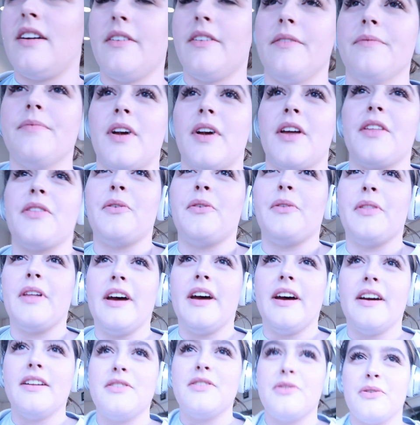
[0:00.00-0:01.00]
I thought
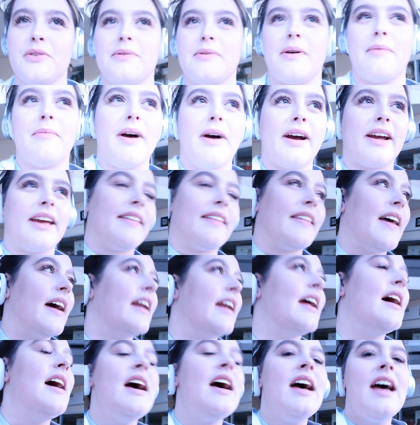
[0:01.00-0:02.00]
the doors weren't working then.